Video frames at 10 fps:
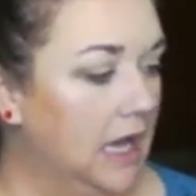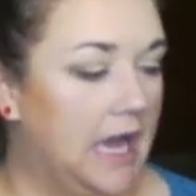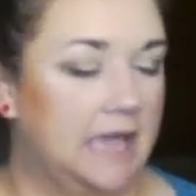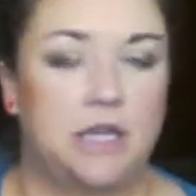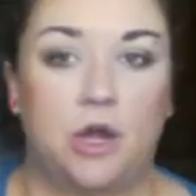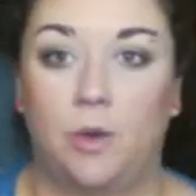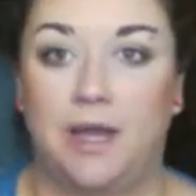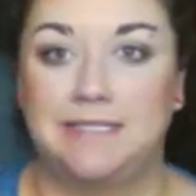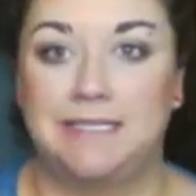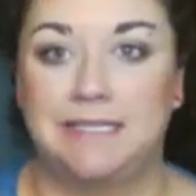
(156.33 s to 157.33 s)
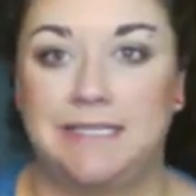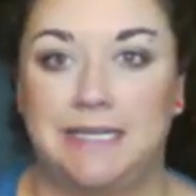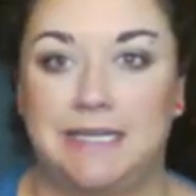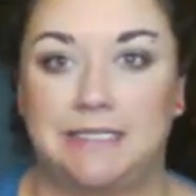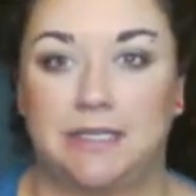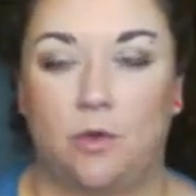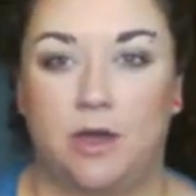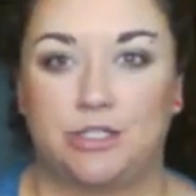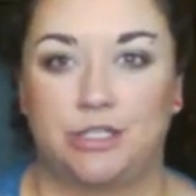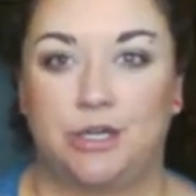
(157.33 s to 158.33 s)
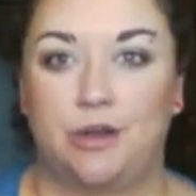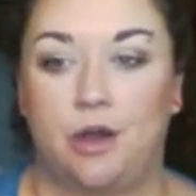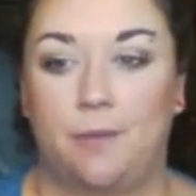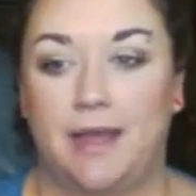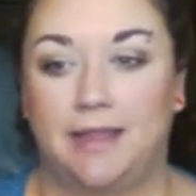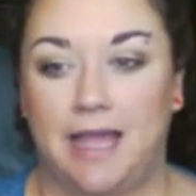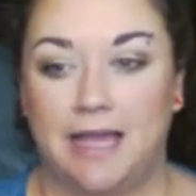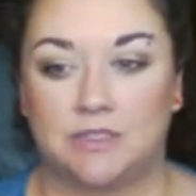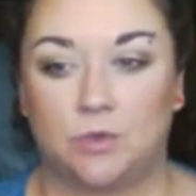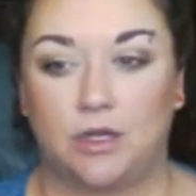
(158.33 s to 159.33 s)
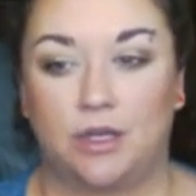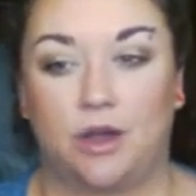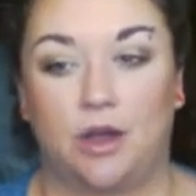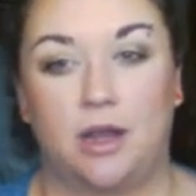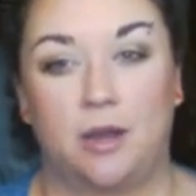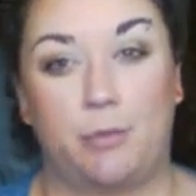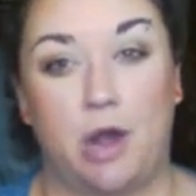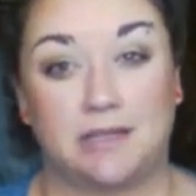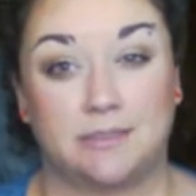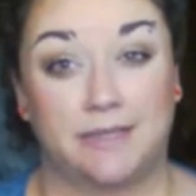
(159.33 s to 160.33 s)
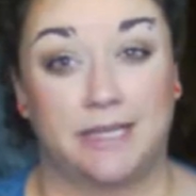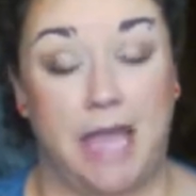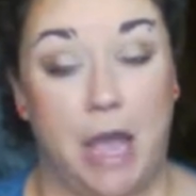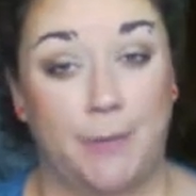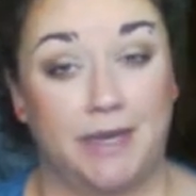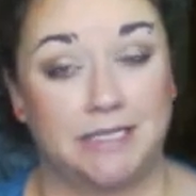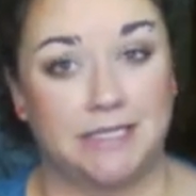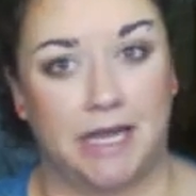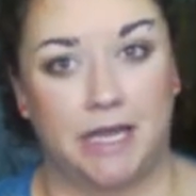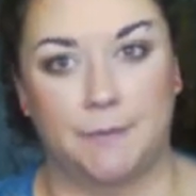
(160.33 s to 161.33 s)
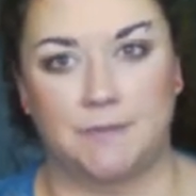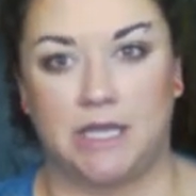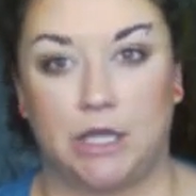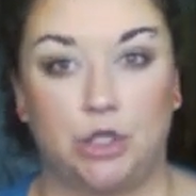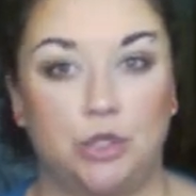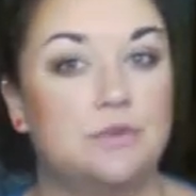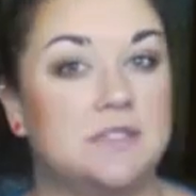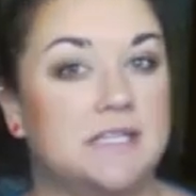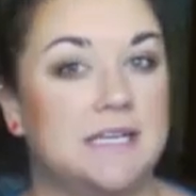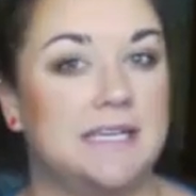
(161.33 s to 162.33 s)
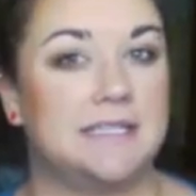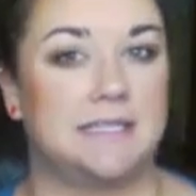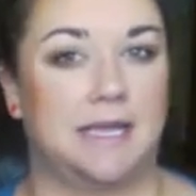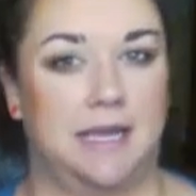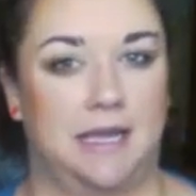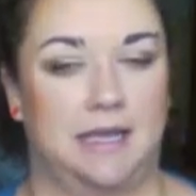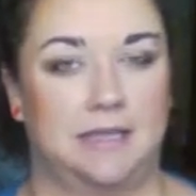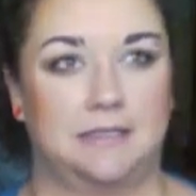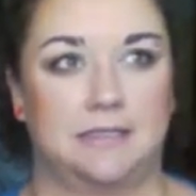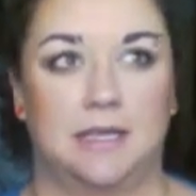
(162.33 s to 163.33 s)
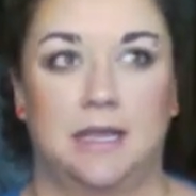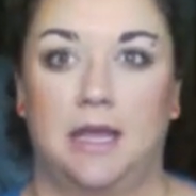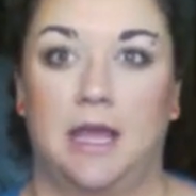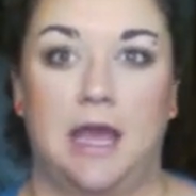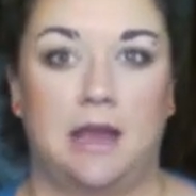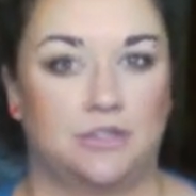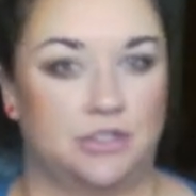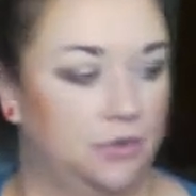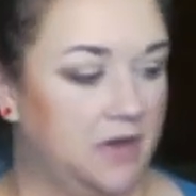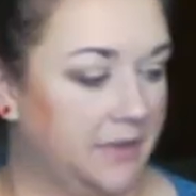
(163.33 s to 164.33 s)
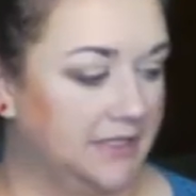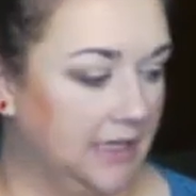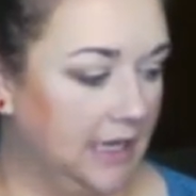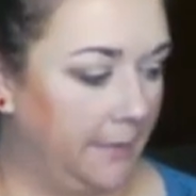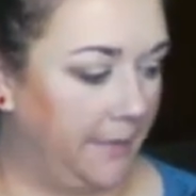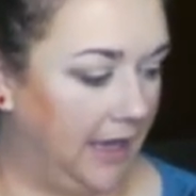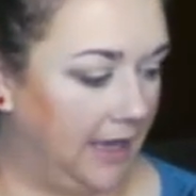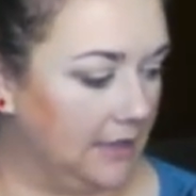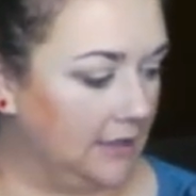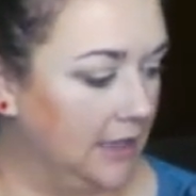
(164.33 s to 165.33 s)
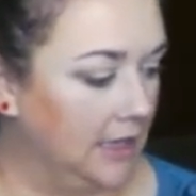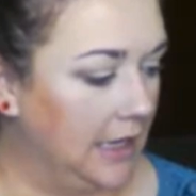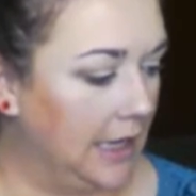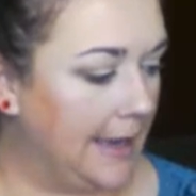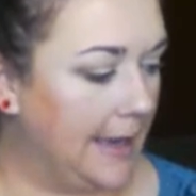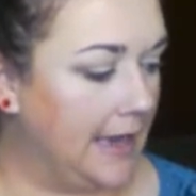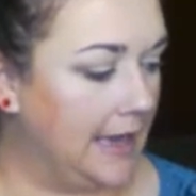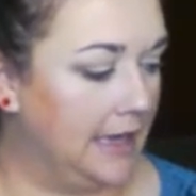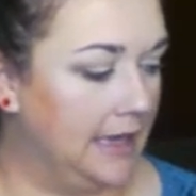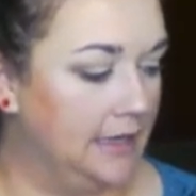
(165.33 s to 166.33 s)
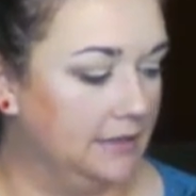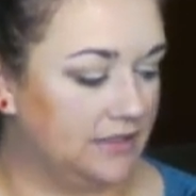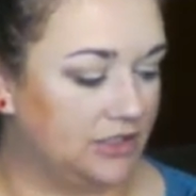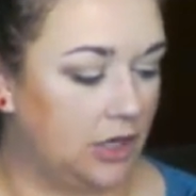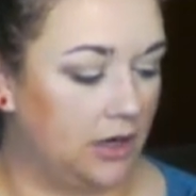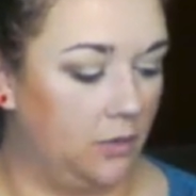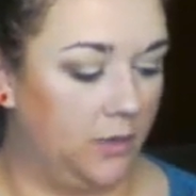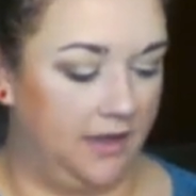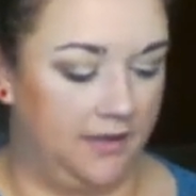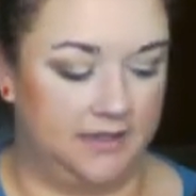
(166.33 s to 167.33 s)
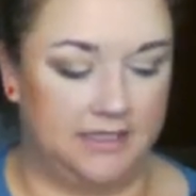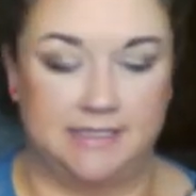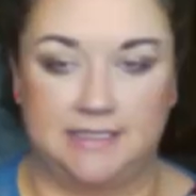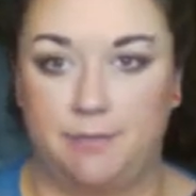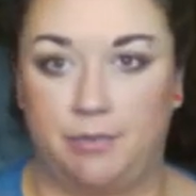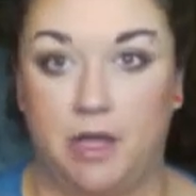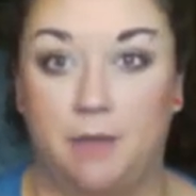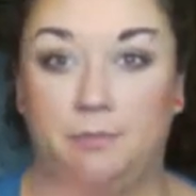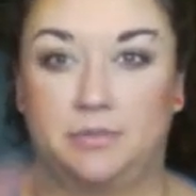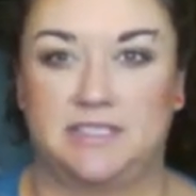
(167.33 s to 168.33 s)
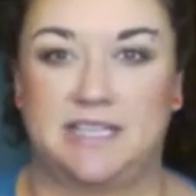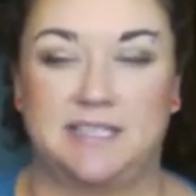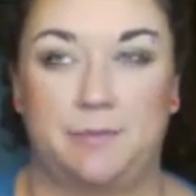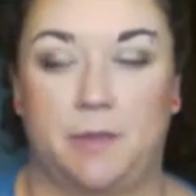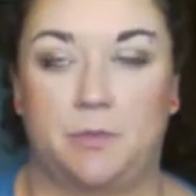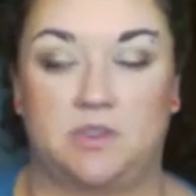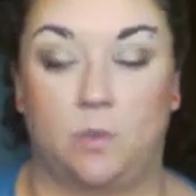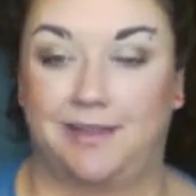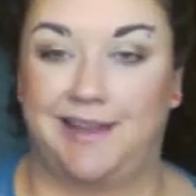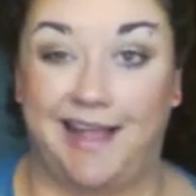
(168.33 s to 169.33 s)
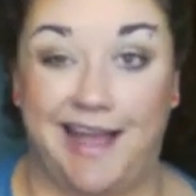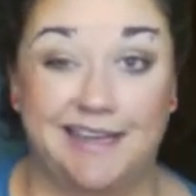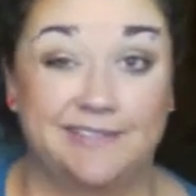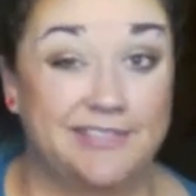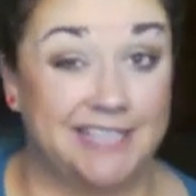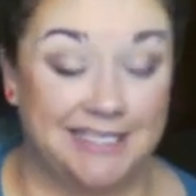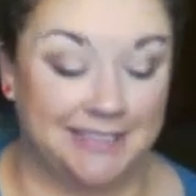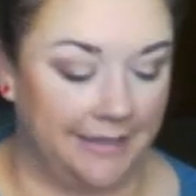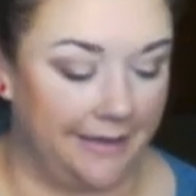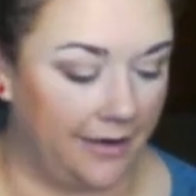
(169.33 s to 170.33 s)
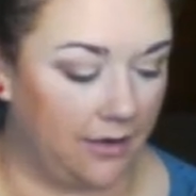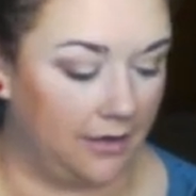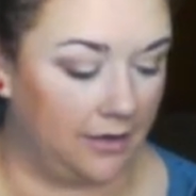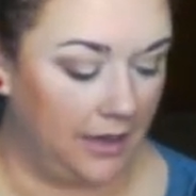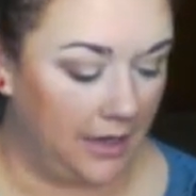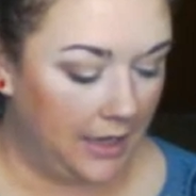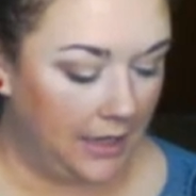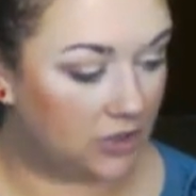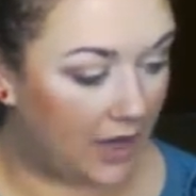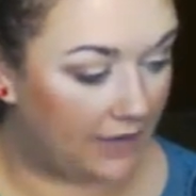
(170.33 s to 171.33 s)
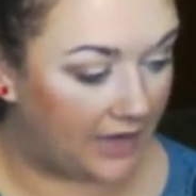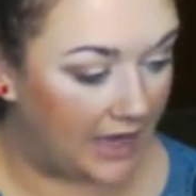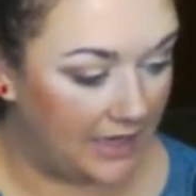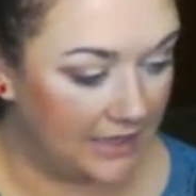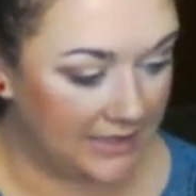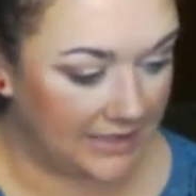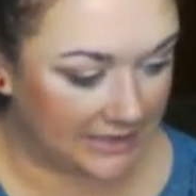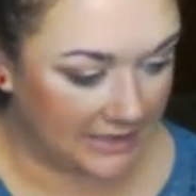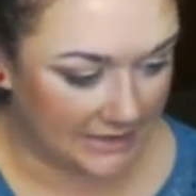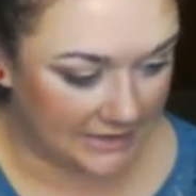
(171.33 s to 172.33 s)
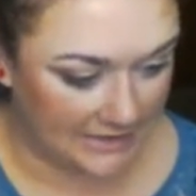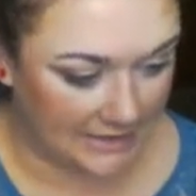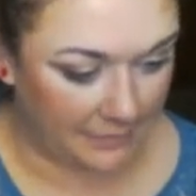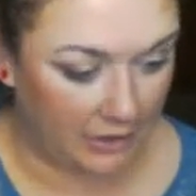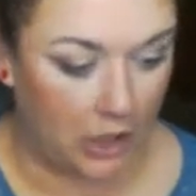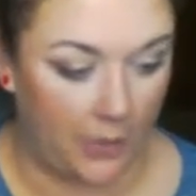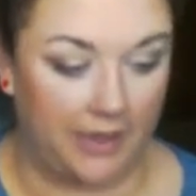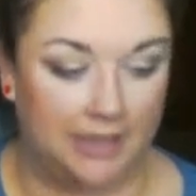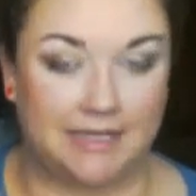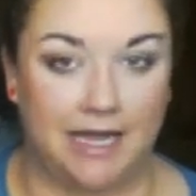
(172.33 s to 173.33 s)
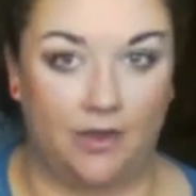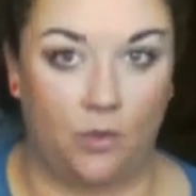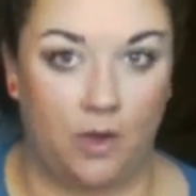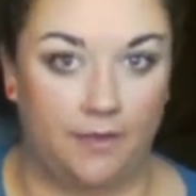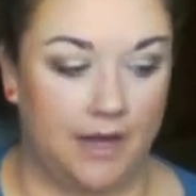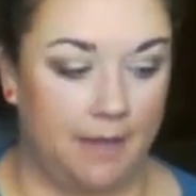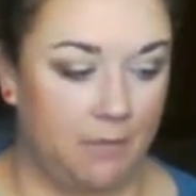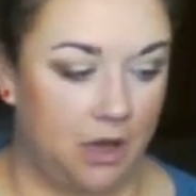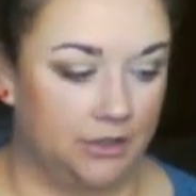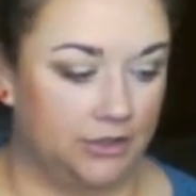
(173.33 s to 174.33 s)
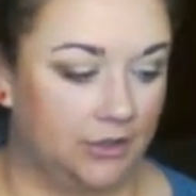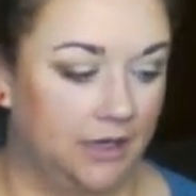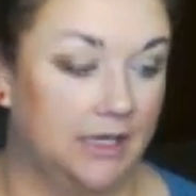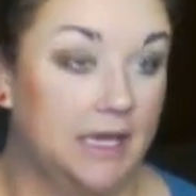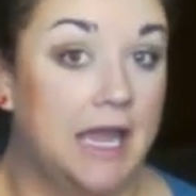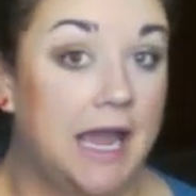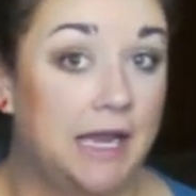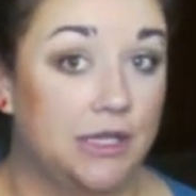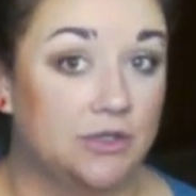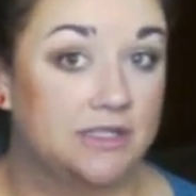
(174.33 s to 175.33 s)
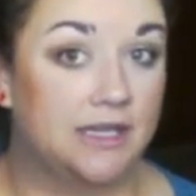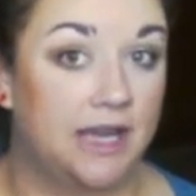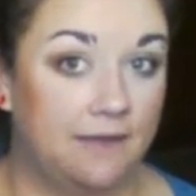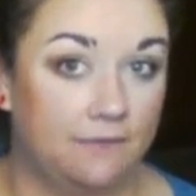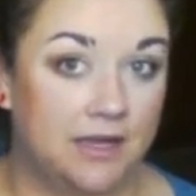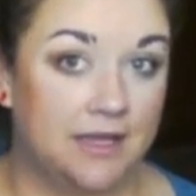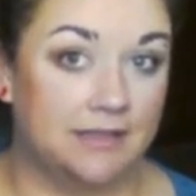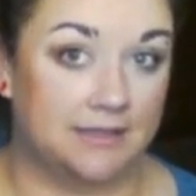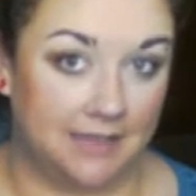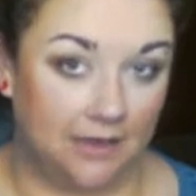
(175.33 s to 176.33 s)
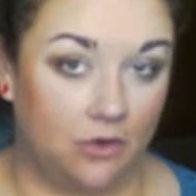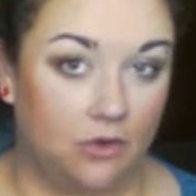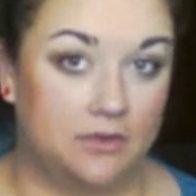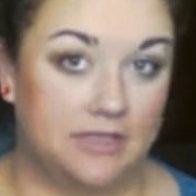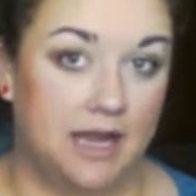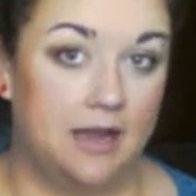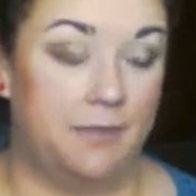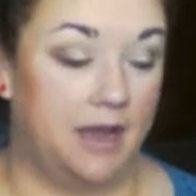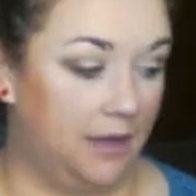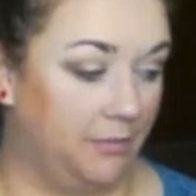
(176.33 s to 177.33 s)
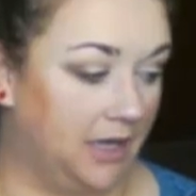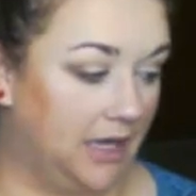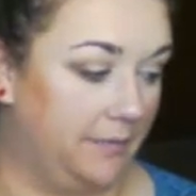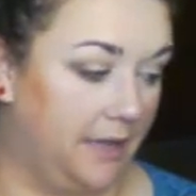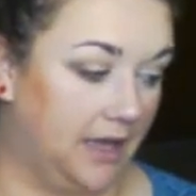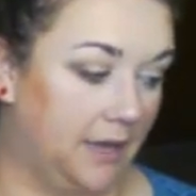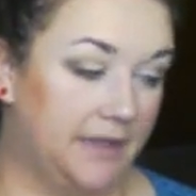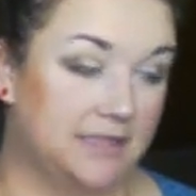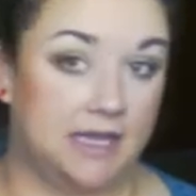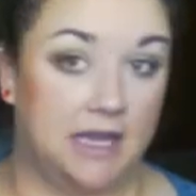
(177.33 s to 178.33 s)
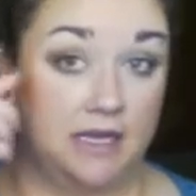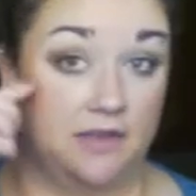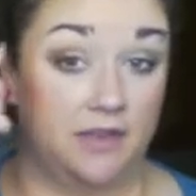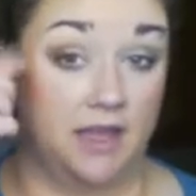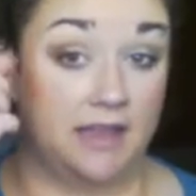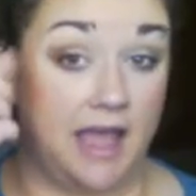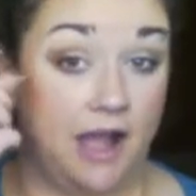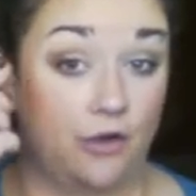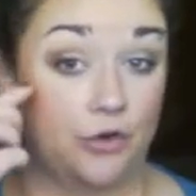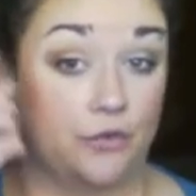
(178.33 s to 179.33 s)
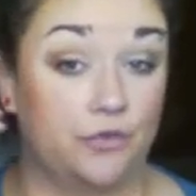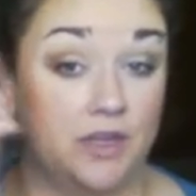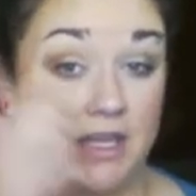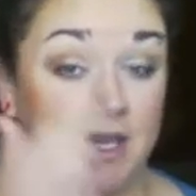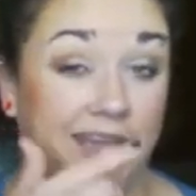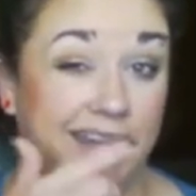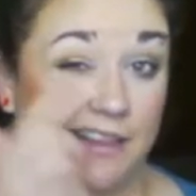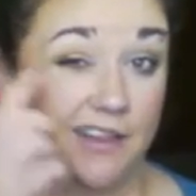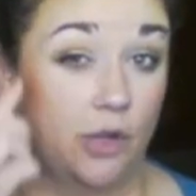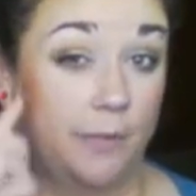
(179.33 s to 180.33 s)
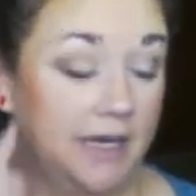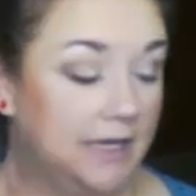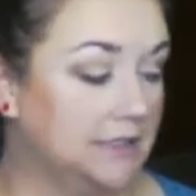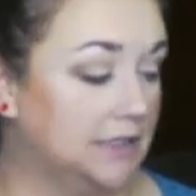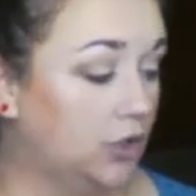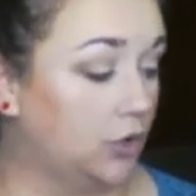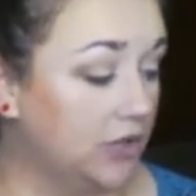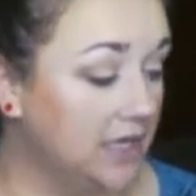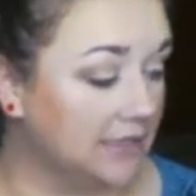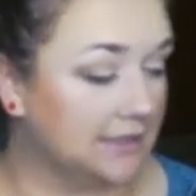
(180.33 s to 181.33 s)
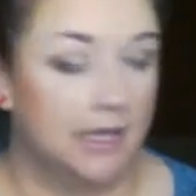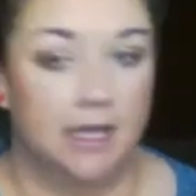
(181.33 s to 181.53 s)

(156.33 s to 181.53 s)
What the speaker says: I know I did get a question on my last one on approximately how many times I used it and how soon I was hitting Pan. I started with Dusty Plum. Dusty Plum was the one that I kind of tested it on. So I've got a decent dip going. It's kind of the one that I'm monitoring. I used it every single time I applied makeup as kind of like the outer V and a little bit into the crease.